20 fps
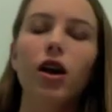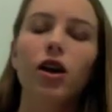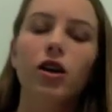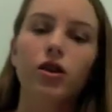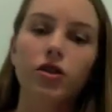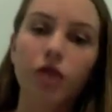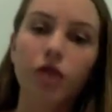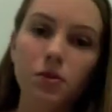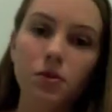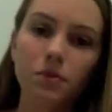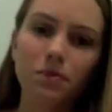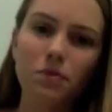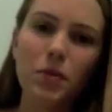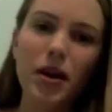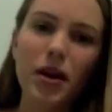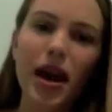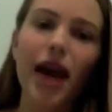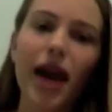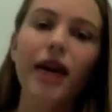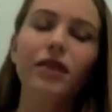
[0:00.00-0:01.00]
So we
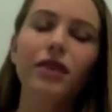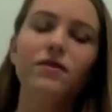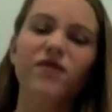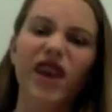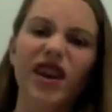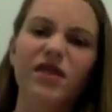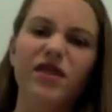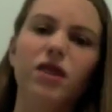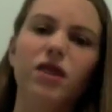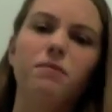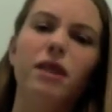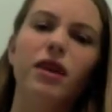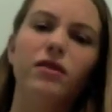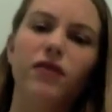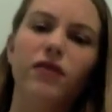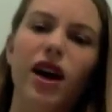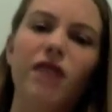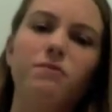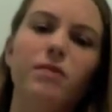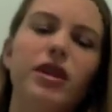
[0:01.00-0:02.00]
had a fight for about
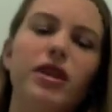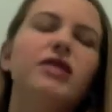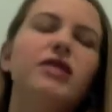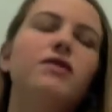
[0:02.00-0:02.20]
5 minutes